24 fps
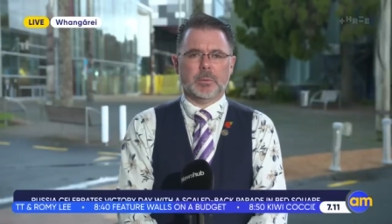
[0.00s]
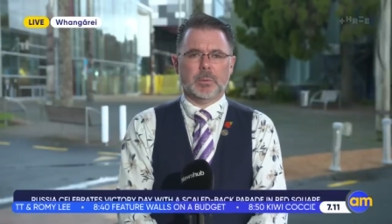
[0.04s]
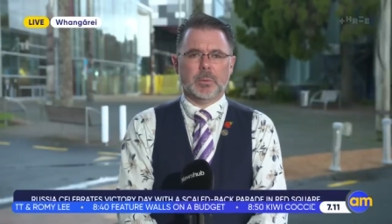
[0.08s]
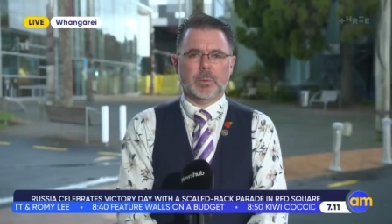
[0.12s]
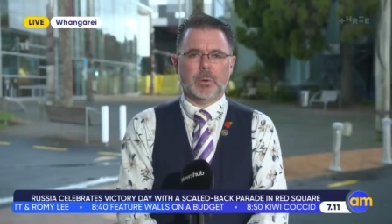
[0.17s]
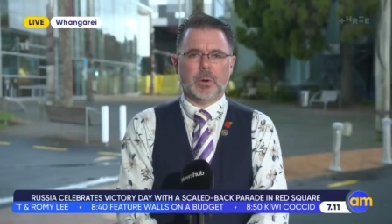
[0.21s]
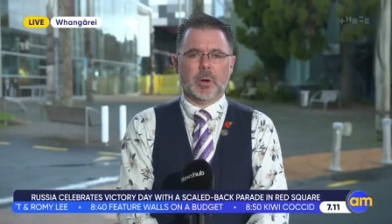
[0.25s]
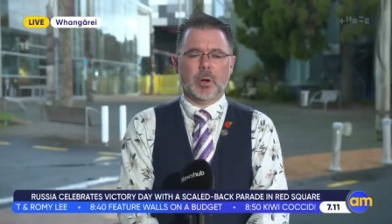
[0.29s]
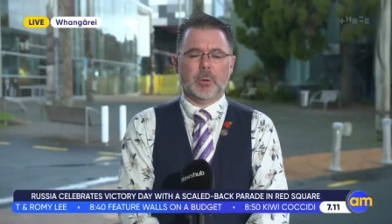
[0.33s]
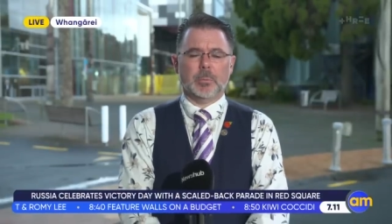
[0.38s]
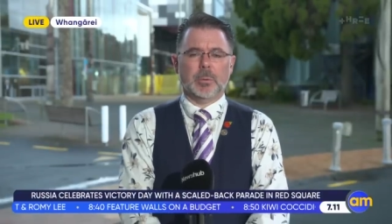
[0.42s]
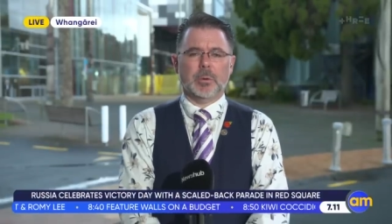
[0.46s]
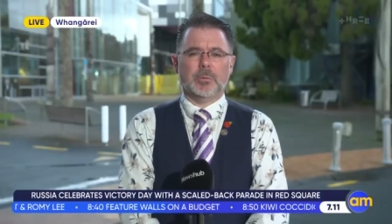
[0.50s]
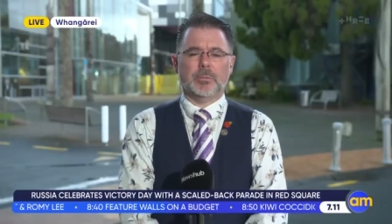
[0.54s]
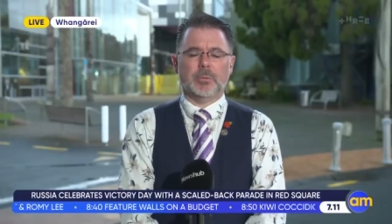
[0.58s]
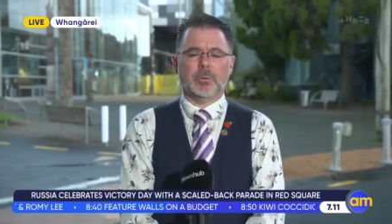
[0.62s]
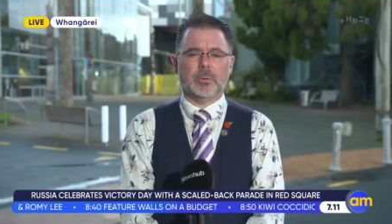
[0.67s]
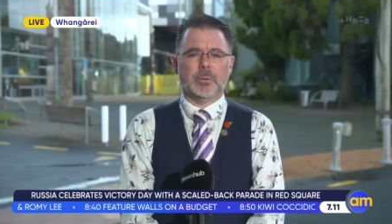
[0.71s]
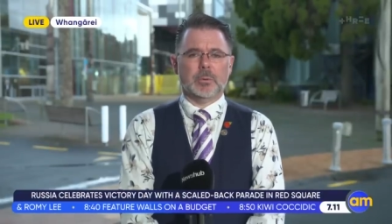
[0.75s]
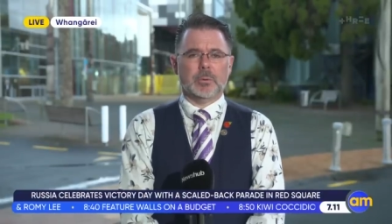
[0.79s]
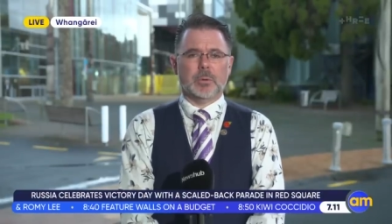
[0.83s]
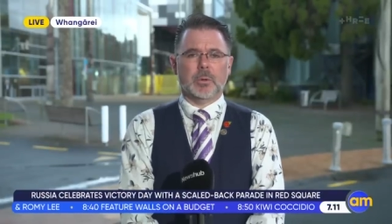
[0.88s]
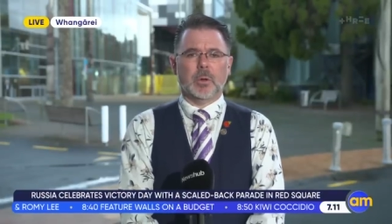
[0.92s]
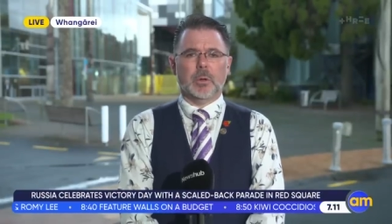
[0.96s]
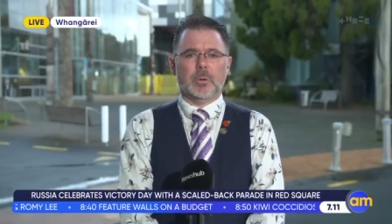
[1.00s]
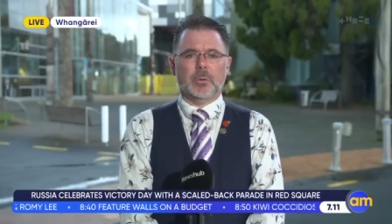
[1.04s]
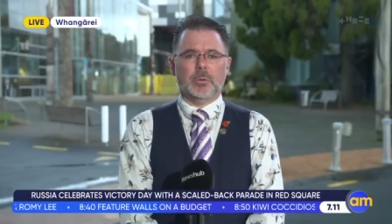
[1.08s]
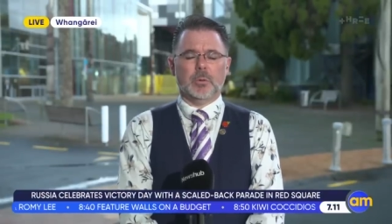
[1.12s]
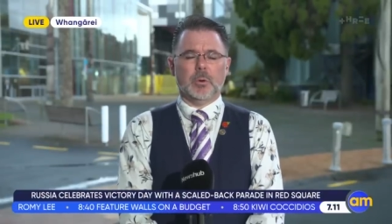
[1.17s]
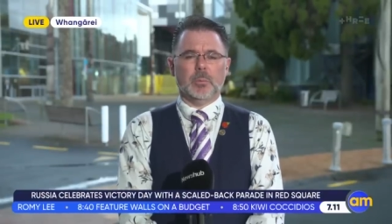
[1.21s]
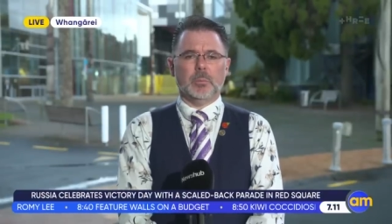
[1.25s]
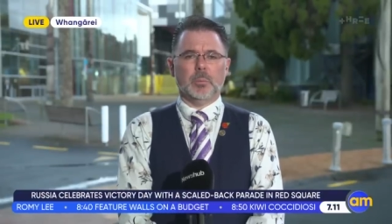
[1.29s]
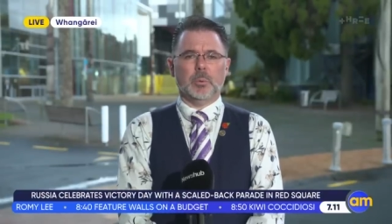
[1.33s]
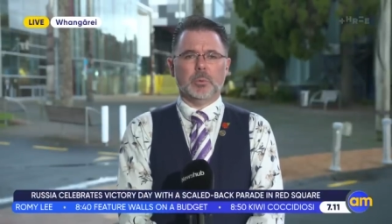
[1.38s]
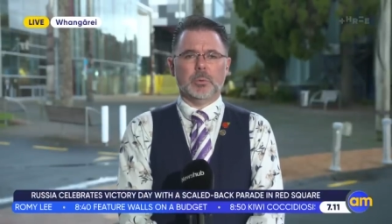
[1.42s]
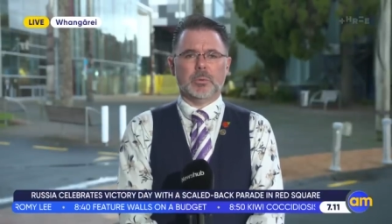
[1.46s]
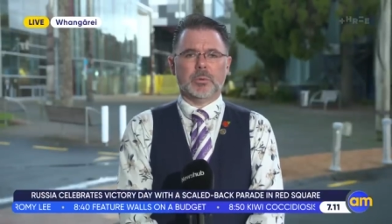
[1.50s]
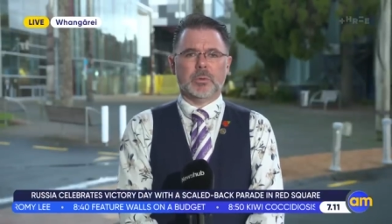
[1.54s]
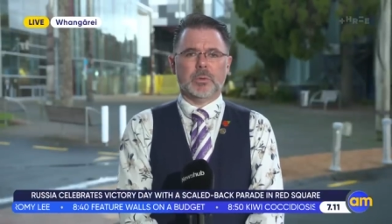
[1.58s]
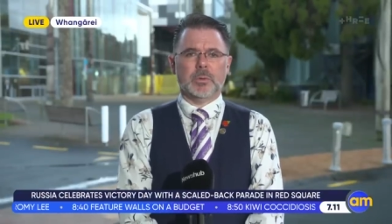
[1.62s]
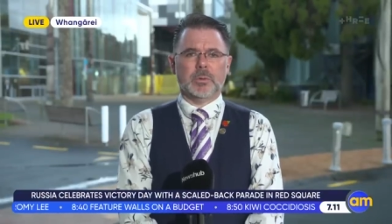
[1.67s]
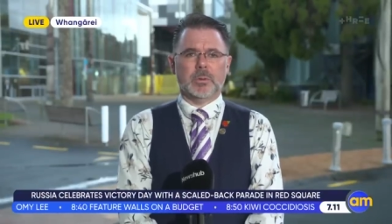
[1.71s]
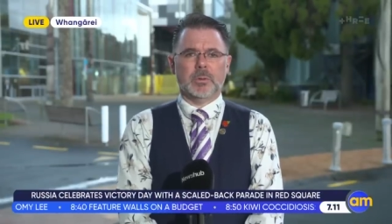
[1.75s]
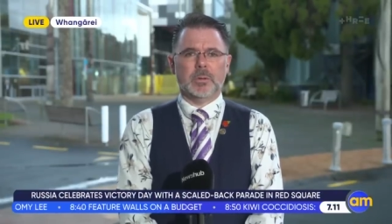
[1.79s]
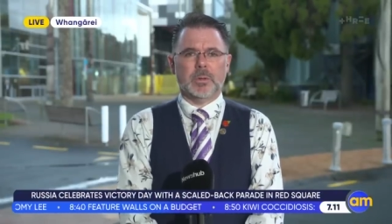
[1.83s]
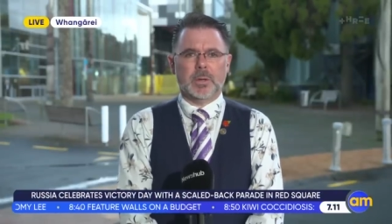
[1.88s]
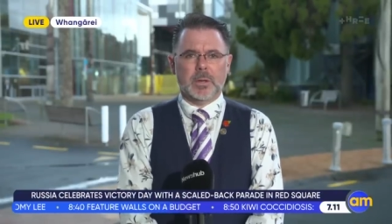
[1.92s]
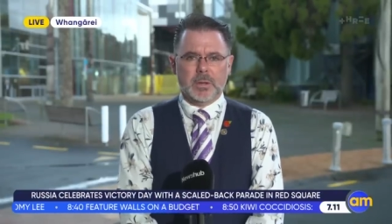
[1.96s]
we were hoping for not more
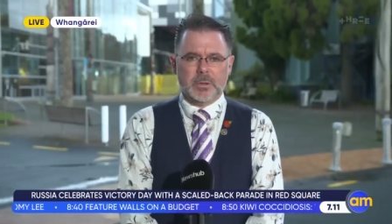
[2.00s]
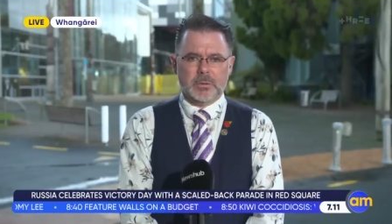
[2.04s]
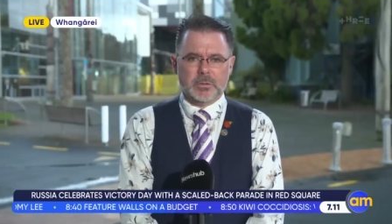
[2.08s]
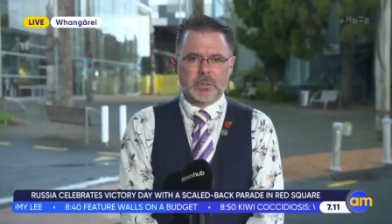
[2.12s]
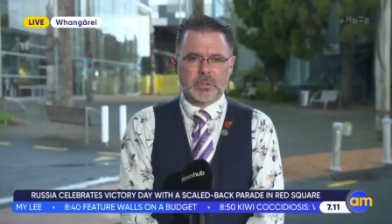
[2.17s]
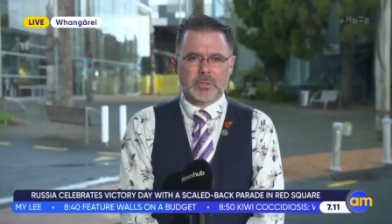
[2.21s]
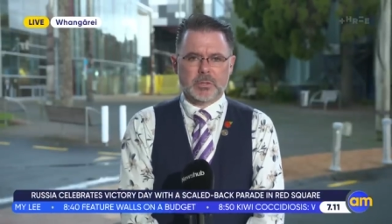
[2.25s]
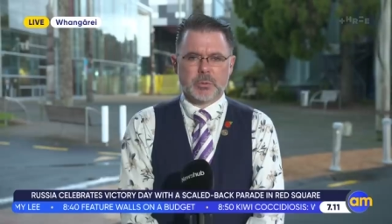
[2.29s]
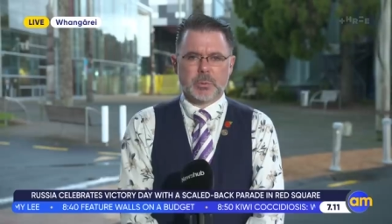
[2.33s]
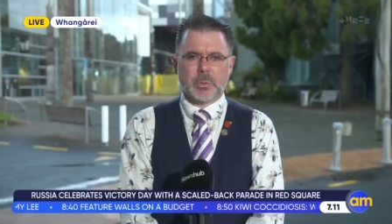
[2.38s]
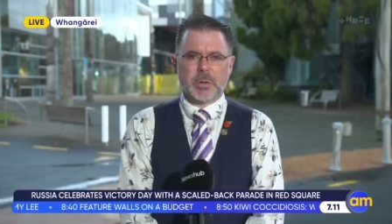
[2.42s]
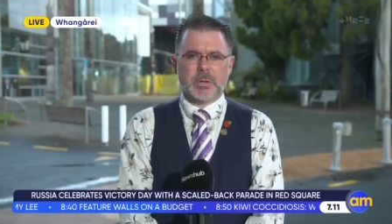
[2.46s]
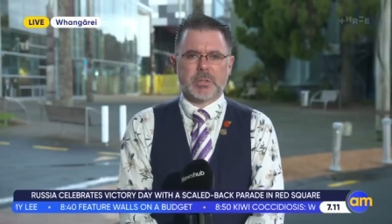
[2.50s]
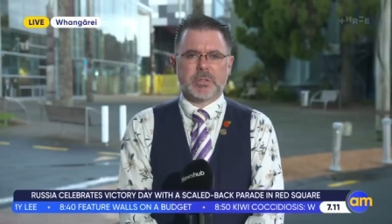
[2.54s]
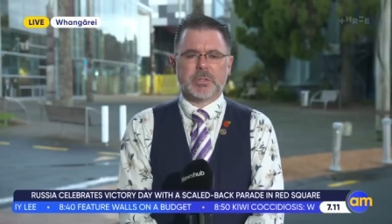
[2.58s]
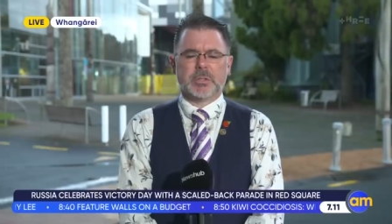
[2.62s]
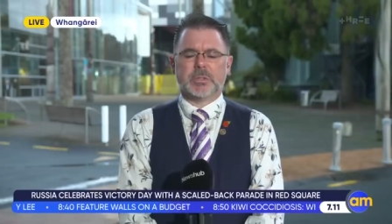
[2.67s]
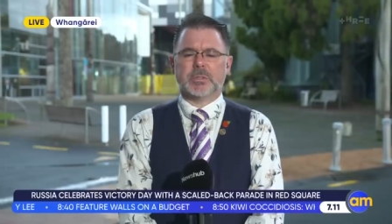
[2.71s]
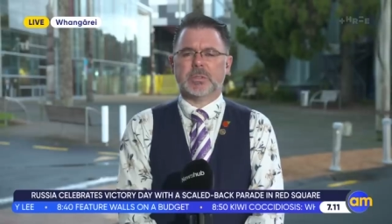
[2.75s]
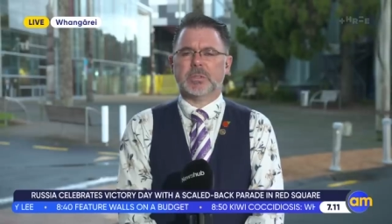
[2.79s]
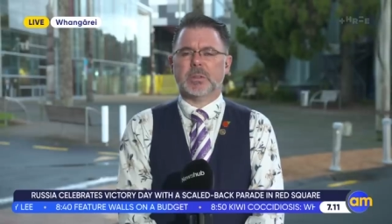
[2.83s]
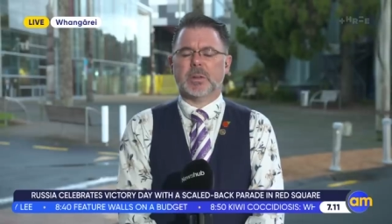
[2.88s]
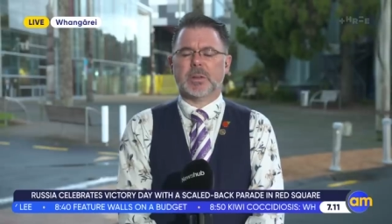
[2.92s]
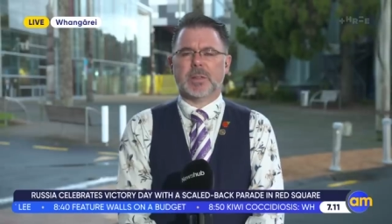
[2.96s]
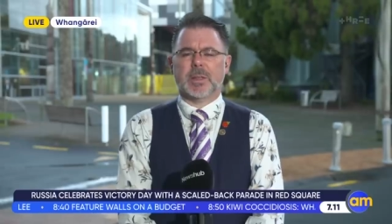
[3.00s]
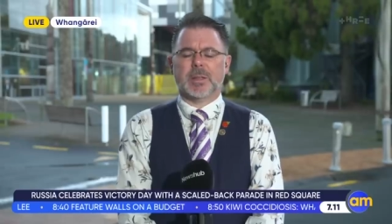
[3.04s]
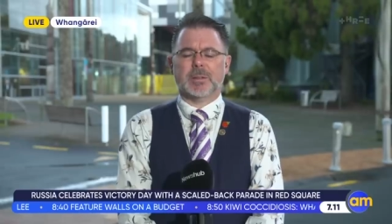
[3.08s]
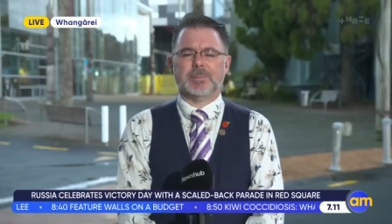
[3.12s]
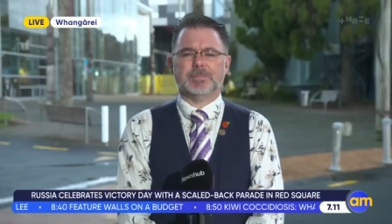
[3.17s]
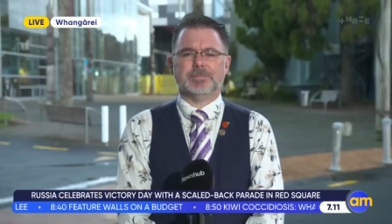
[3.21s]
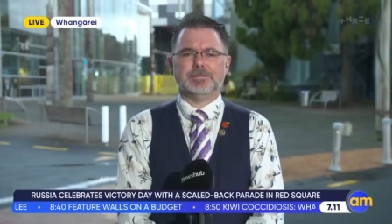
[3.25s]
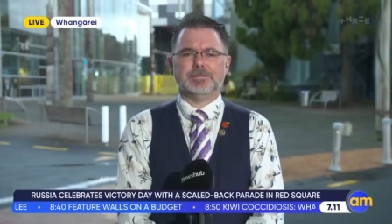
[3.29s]
situations like that.